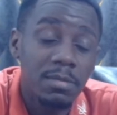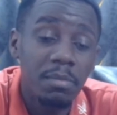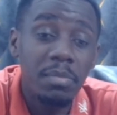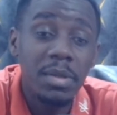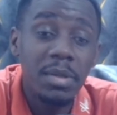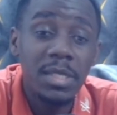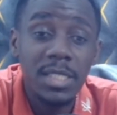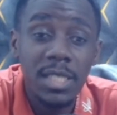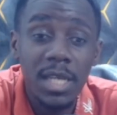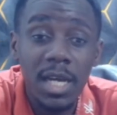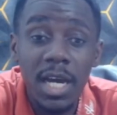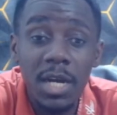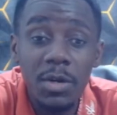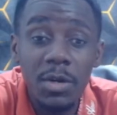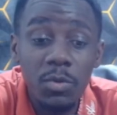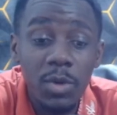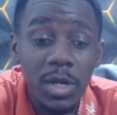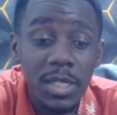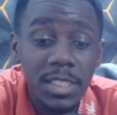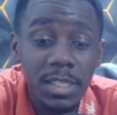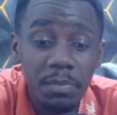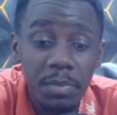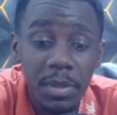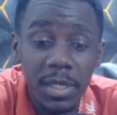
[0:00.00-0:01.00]
Bissaka
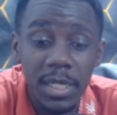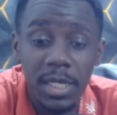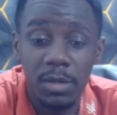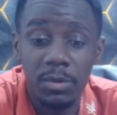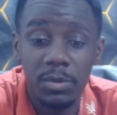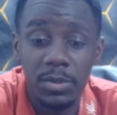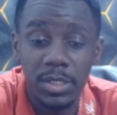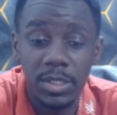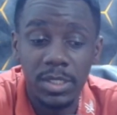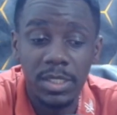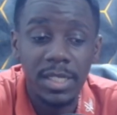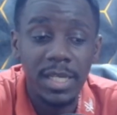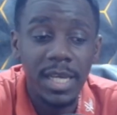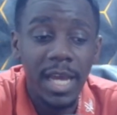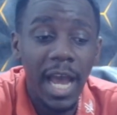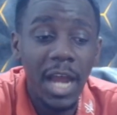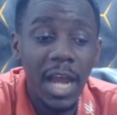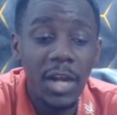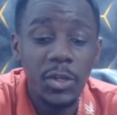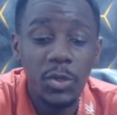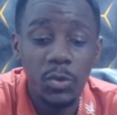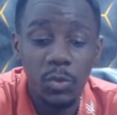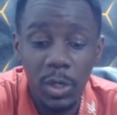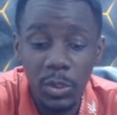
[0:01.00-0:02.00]
rewards a penalty.
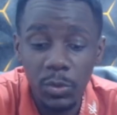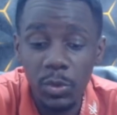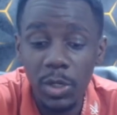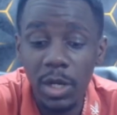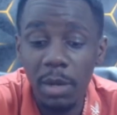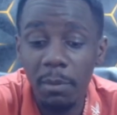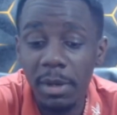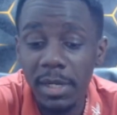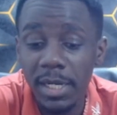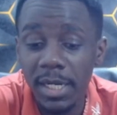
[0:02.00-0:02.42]
And you want to come